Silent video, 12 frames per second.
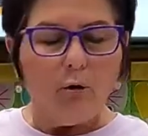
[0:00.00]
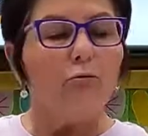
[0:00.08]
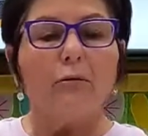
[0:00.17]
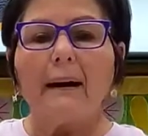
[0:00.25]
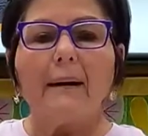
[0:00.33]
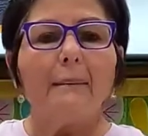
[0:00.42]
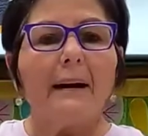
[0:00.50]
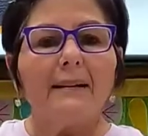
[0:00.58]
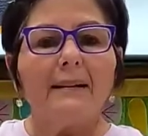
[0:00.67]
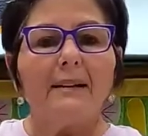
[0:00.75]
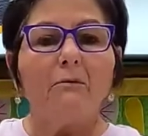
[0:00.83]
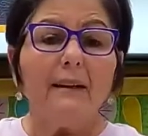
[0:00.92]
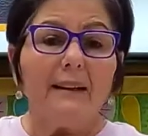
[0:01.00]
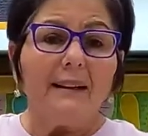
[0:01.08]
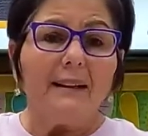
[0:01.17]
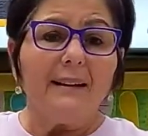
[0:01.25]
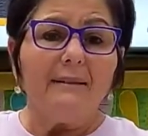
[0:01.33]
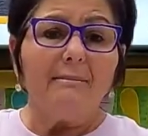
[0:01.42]
recommended
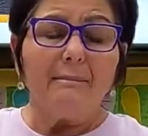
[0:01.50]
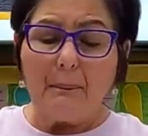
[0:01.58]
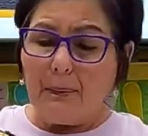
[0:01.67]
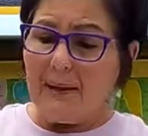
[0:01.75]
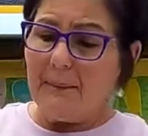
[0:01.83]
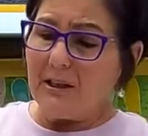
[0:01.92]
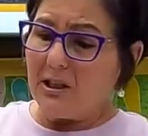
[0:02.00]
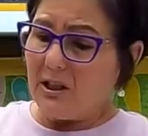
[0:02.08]
really pretty much